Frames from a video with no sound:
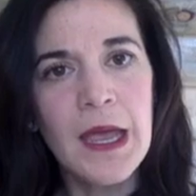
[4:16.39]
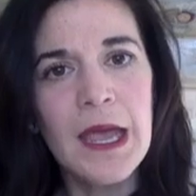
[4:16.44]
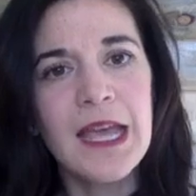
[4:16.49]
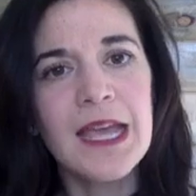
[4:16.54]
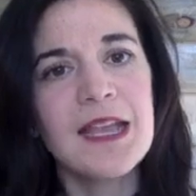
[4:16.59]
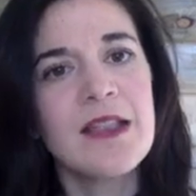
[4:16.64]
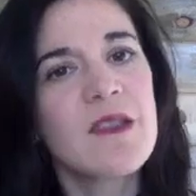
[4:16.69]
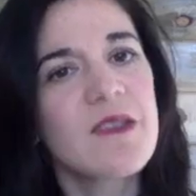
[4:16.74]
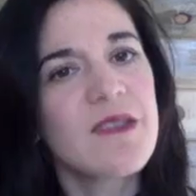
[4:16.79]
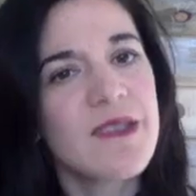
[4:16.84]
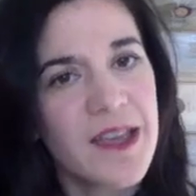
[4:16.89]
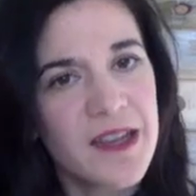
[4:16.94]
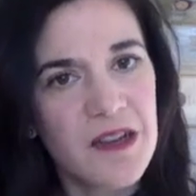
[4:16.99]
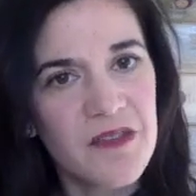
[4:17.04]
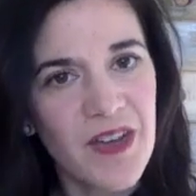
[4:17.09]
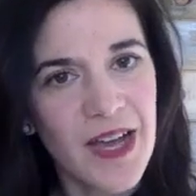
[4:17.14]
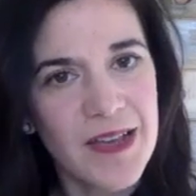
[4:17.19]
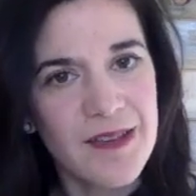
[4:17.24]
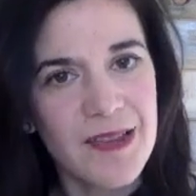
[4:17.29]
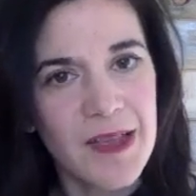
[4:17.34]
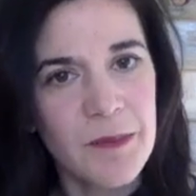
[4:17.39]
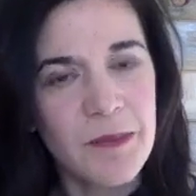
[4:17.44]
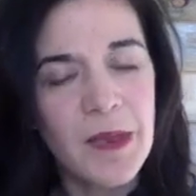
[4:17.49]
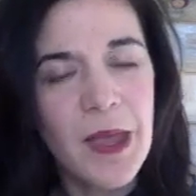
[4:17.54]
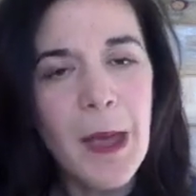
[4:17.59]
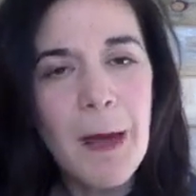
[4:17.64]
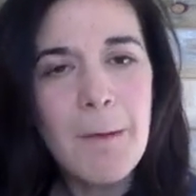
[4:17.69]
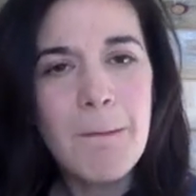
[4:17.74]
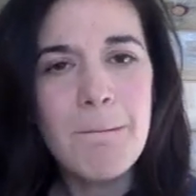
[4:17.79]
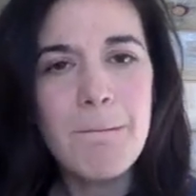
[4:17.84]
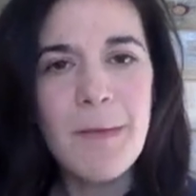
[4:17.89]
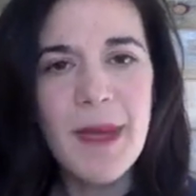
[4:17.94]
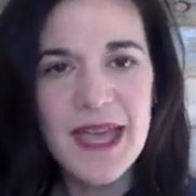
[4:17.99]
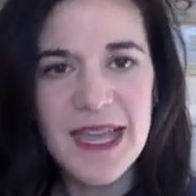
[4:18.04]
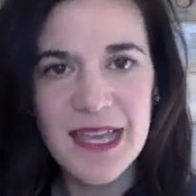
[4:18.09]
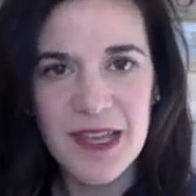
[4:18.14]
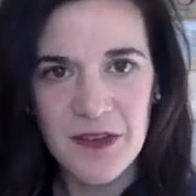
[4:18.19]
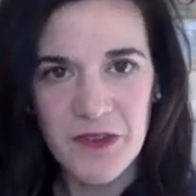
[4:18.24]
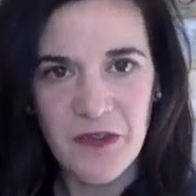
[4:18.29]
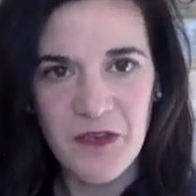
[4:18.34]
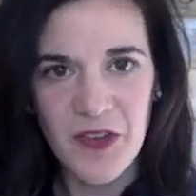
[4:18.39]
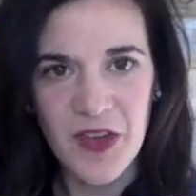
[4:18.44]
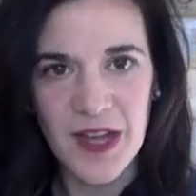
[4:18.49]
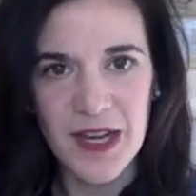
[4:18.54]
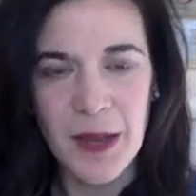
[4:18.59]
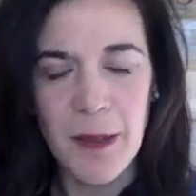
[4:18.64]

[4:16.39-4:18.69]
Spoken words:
incentivize it. Make it fun,